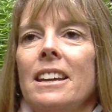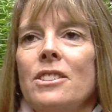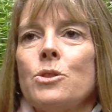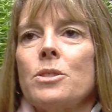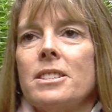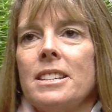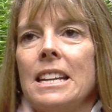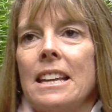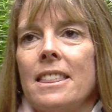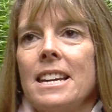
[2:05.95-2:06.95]

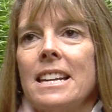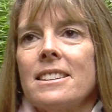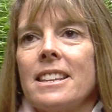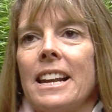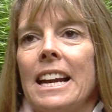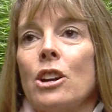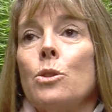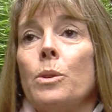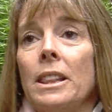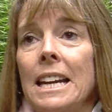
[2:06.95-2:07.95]
interesting things that I
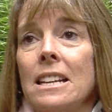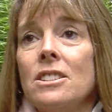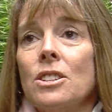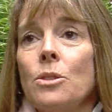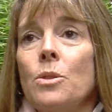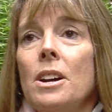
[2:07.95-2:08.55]
could relate to.